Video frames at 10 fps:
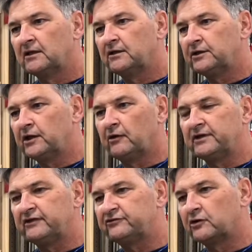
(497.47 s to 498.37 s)
you know,
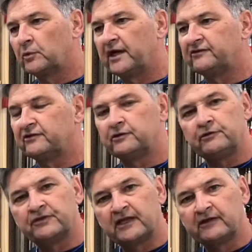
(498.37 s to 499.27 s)
easier ways to do
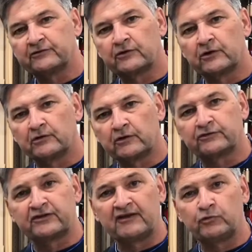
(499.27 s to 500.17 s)
things or
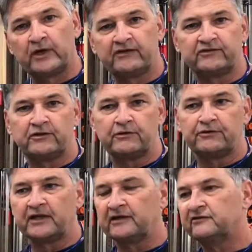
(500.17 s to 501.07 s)
safe ways to do
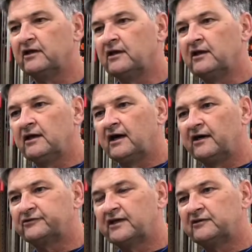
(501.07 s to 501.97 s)
things.
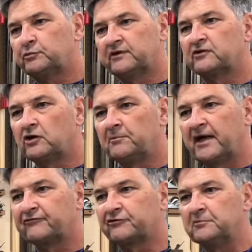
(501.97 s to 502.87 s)
So that's what it's all
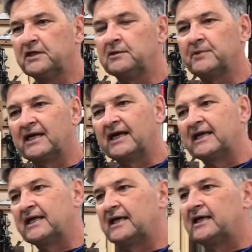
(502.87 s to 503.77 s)
about for me.
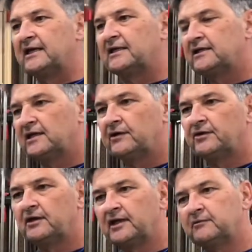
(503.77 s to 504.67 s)
But you know,
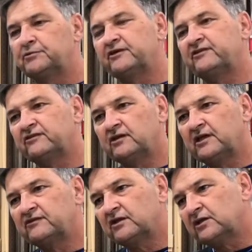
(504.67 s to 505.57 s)
and plus
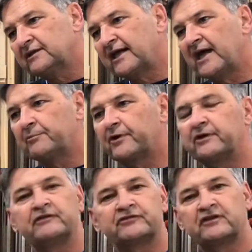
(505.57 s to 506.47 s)
it's a good
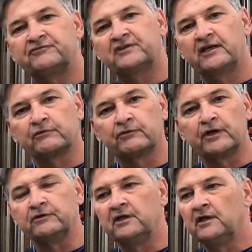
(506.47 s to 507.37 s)
library of stuff down the
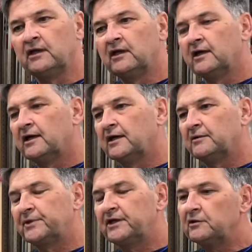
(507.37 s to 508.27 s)
road.
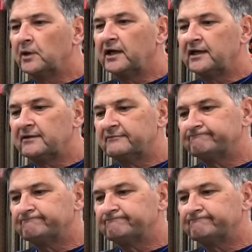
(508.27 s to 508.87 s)
But anyway,